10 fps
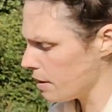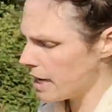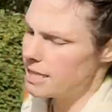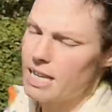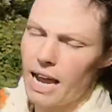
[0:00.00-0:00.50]

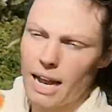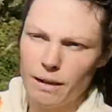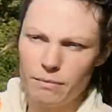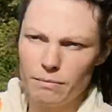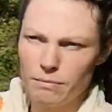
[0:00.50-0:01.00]

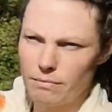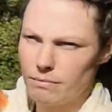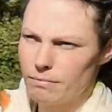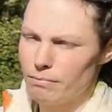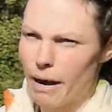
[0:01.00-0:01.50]
plantain
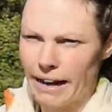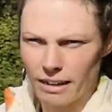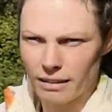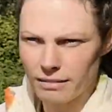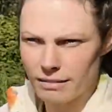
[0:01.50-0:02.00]

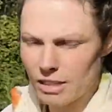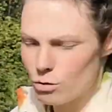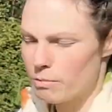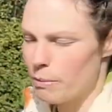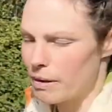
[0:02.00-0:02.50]
minor. That's
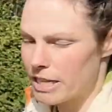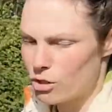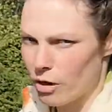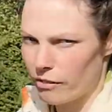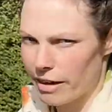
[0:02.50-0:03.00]
where my brain is
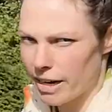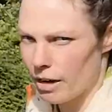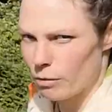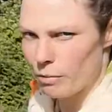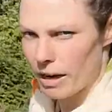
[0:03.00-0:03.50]
going right
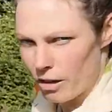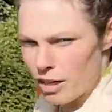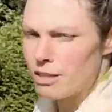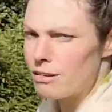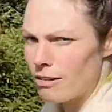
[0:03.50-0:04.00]
now but I'm
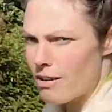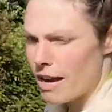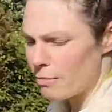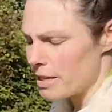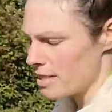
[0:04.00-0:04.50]
gonna
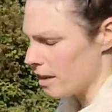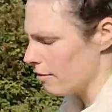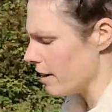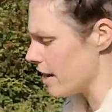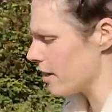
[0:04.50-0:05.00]
correct
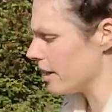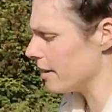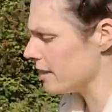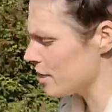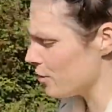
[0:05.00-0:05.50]
myself later
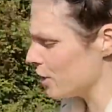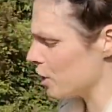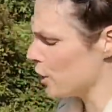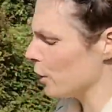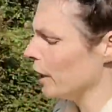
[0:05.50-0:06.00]
in this
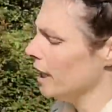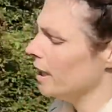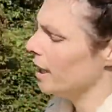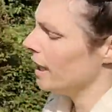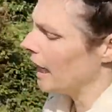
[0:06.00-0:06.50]
video
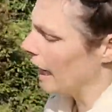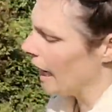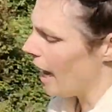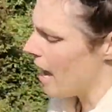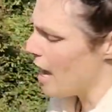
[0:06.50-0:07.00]

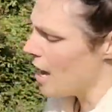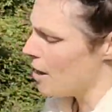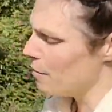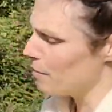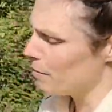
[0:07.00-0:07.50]

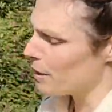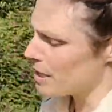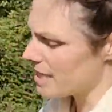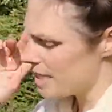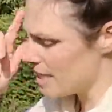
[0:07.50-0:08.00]
um,
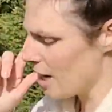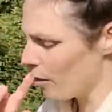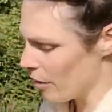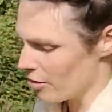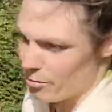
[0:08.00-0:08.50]
because this is how
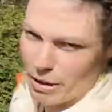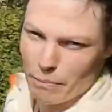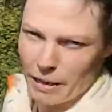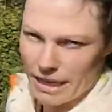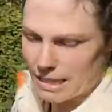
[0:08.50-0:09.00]
it works for me,
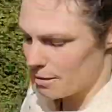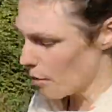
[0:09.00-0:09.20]
big and